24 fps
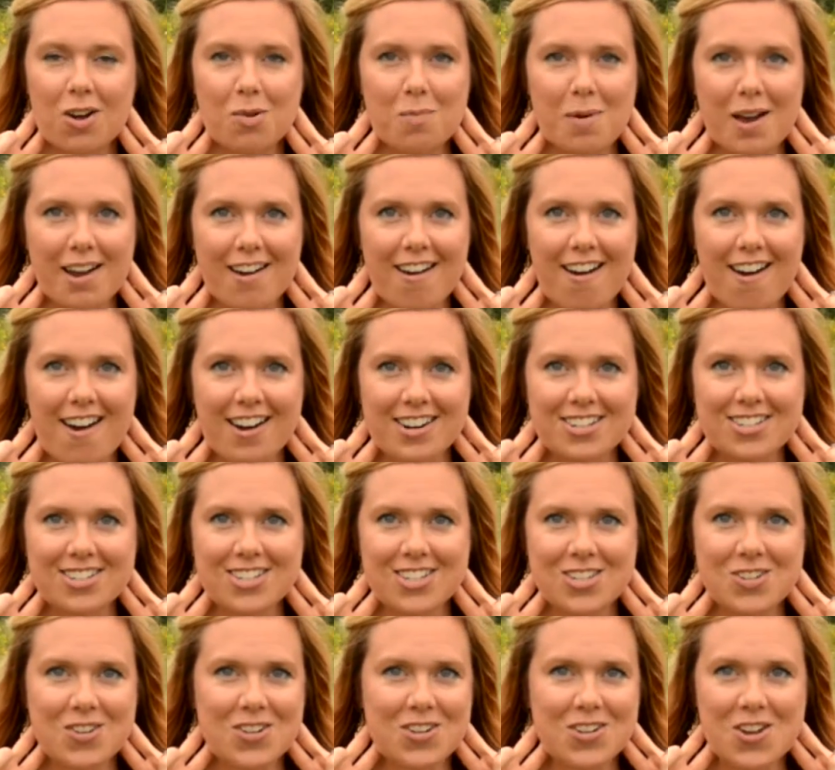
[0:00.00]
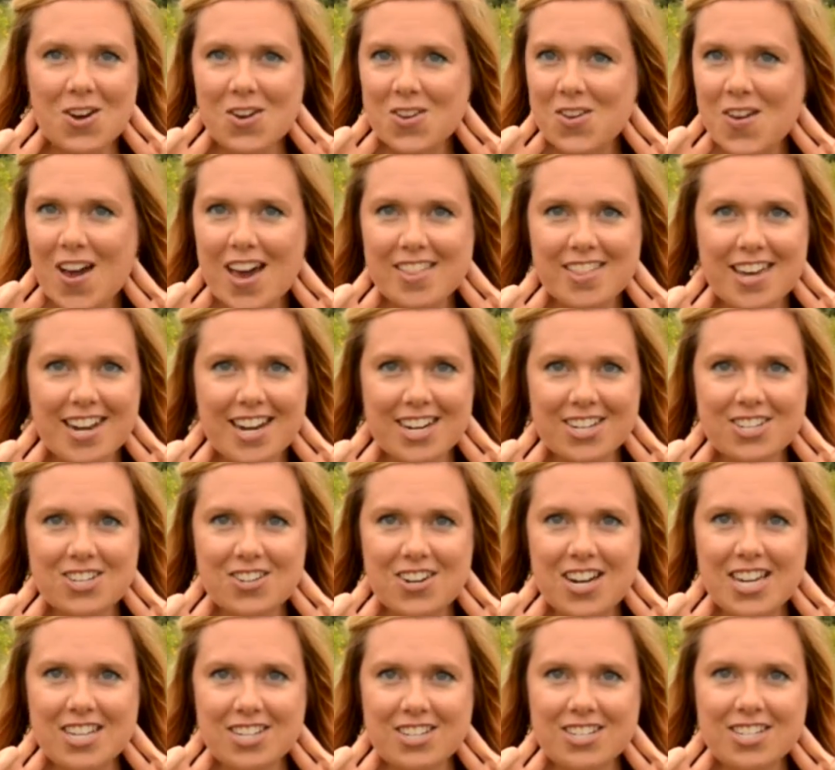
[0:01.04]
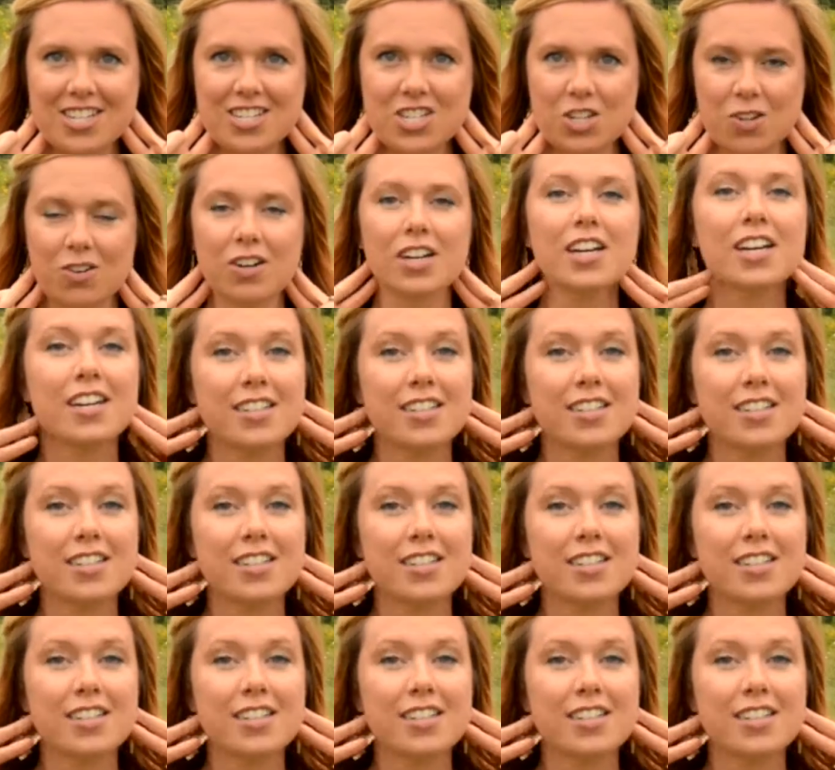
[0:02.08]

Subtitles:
Oh my gosh, you didn't know you had that extra inch, did you?